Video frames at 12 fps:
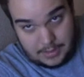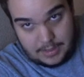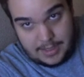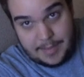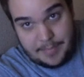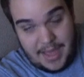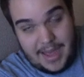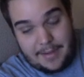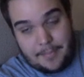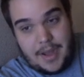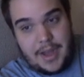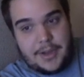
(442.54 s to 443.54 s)
keep that
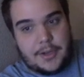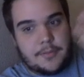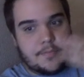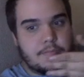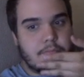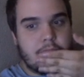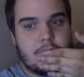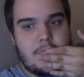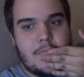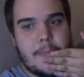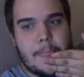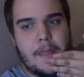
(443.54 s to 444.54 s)
in mind.
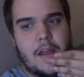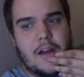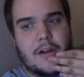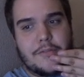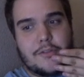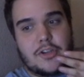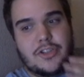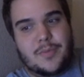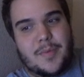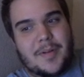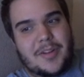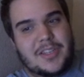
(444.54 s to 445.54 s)
For our
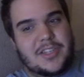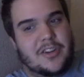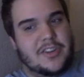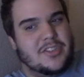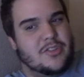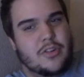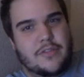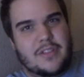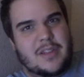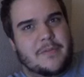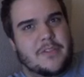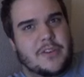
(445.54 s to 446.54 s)
Super Poly targets, I'll go over
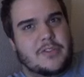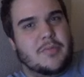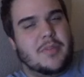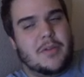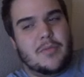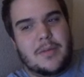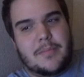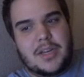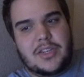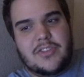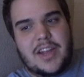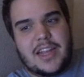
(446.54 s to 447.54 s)
them first. We play 1
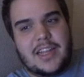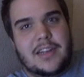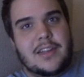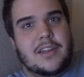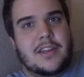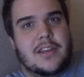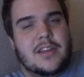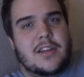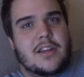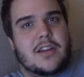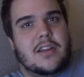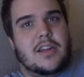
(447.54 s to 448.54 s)
Mud Dragon,
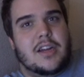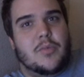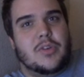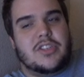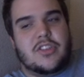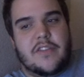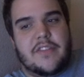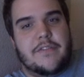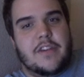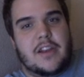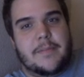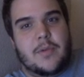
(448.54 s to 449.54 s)
1 Starving
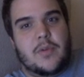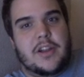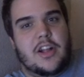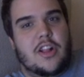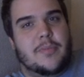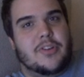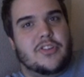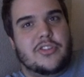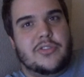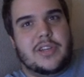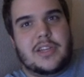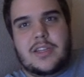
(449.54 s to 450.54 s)
Venom, and 1
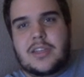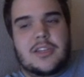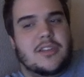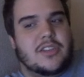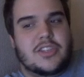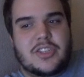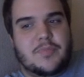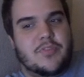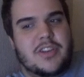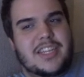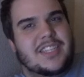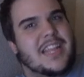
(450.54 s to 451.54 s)
Almarduke. Just
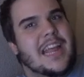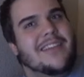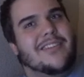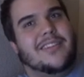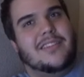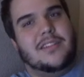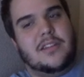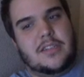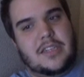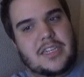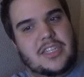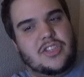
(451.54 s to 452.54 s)
pretty standard
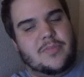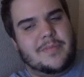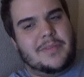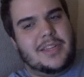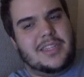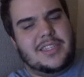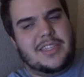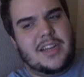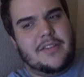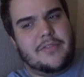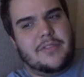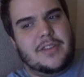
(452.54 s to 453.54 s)
Super Poly
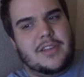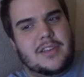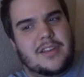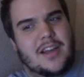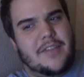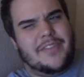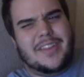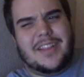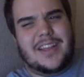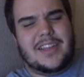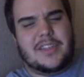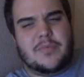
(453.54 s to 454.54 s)
stuff, I feel
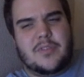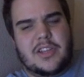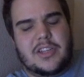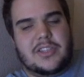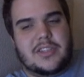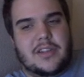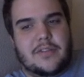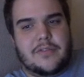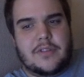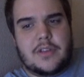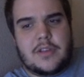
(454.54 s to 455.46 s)
like. It's pretty good stuff.